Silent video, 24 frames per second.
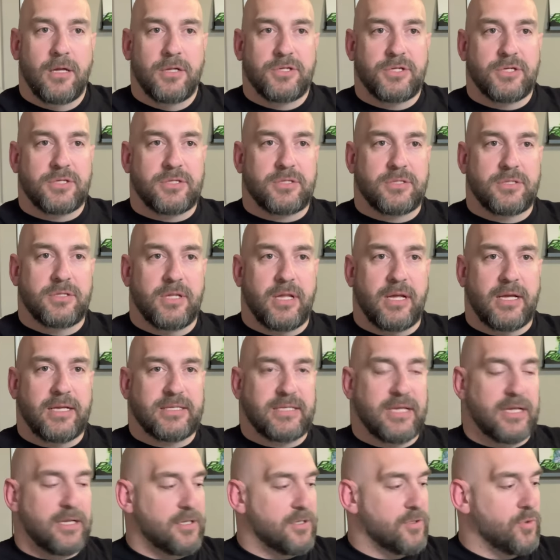just, like I
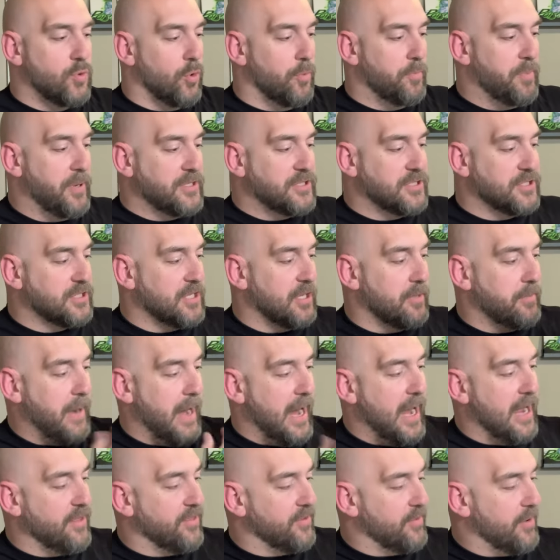said, cool pictures of the
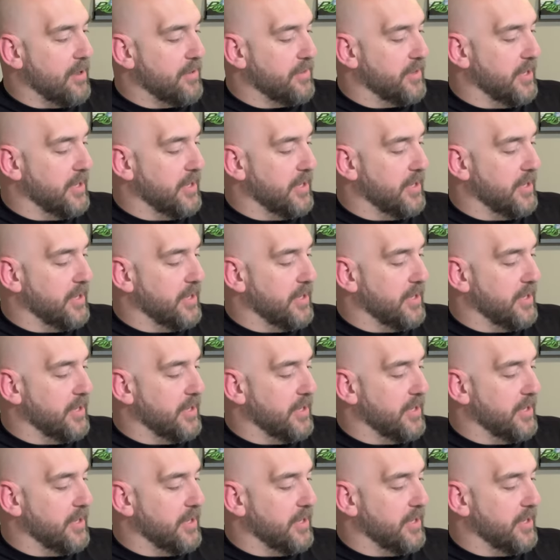band throughout